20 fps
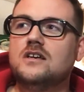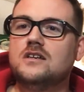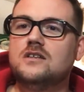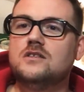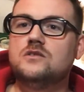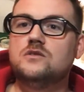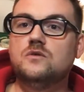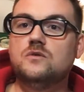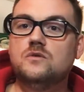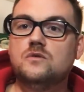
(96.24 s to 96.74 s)

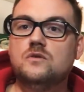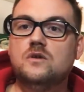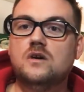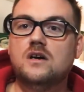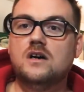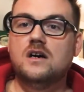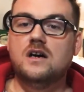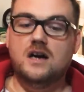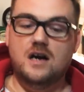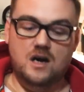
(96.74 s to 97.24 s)
So
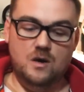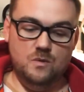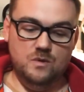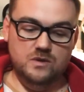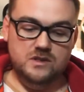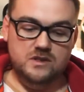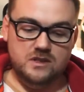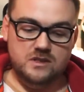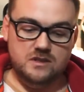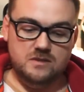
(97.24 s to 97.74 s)
I
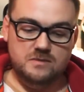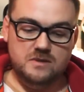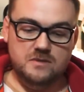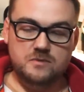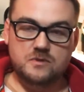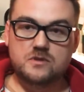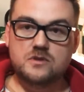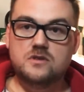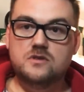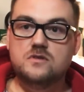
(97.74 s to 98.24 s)
wanted to be
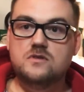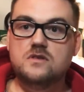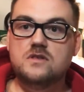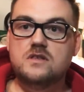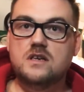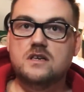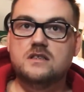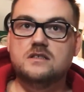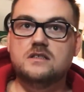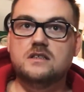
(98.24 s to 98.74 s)
able to do
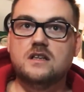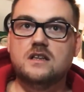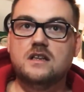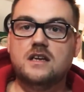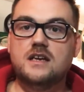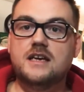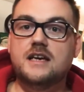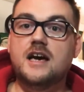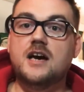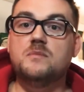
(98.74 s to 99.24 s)
things
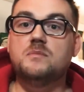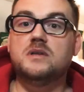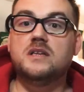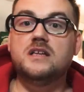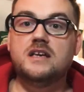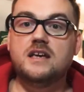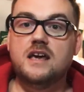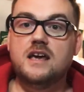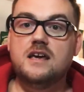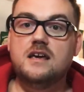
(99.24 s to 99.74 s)
like
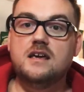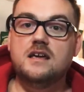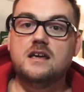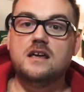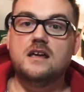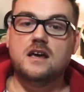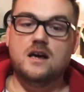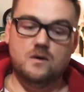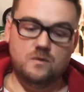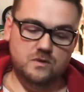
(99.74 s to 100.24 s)
applique.
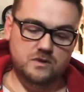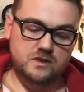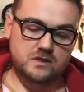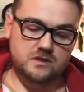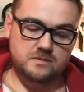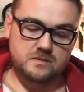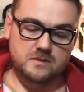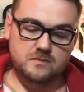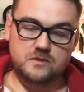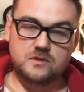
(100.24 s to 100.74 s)
I wanted
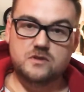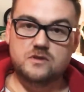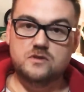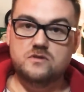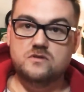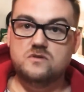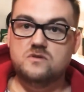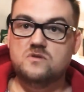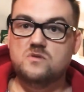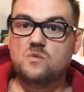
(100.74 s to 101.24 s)
to be able to
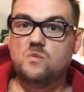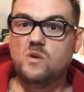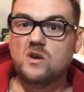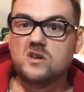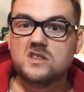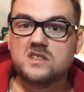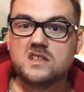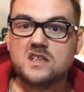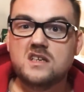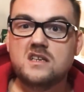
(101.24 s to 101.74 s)
do
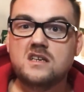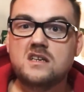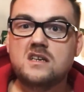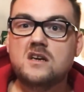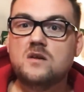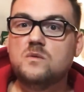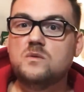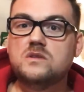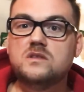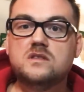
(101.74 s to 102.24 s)
wording.
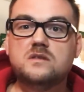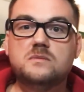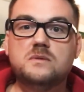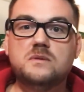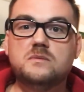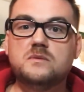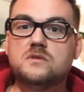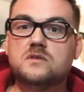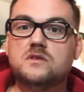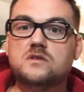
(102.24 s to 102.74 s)
I wanted to be
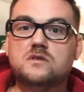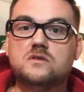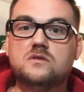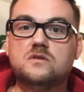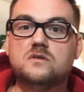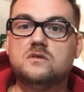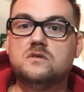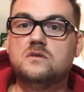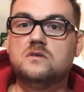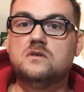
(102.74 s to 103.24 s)
able to
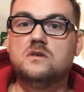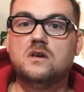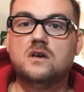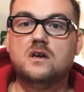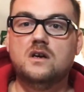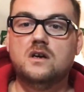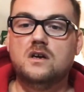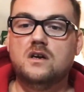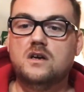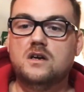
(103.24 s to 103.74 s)
do,
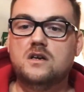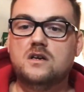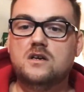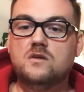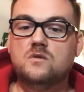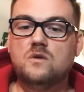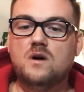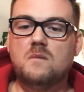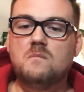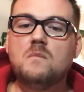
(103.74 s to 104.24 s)
you
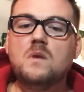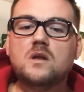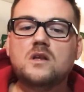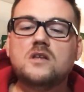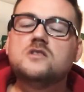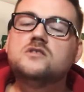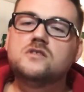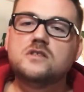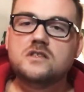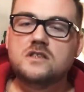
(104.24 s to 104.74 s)
know, a
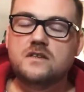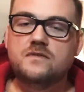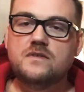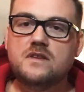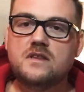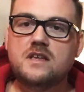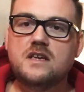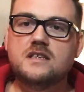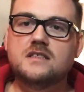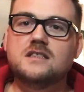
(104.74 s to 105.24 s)
multitude of
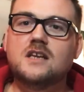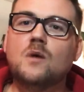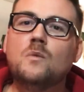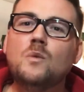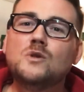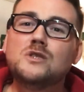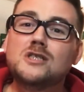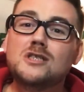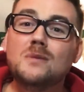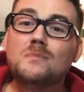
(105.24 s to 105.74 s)
different things. I
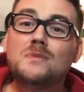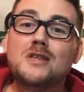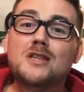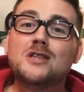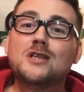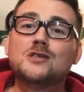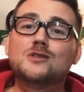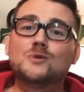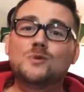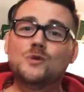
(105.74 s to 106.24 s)
want something
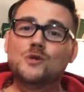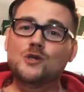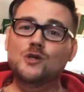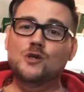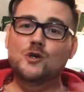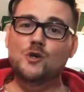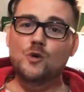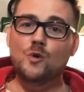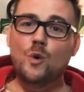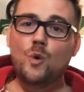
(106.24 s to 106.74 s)
that's going to
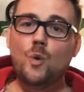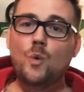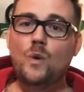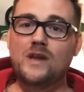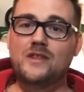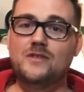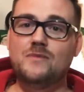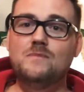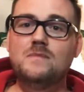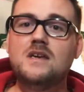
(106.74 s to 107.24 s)
grow
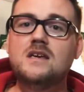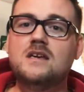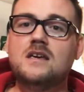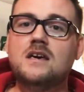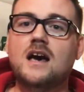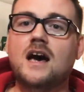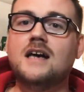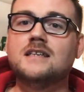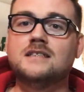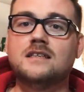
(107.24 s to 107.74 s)
with me
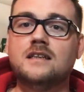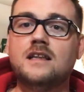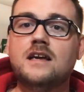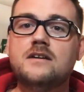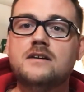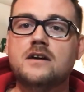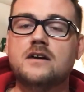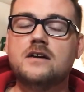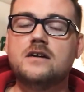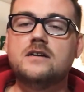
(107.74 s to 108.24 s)
as a
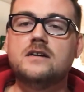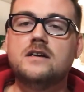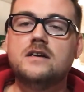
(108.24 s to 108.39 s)
learner.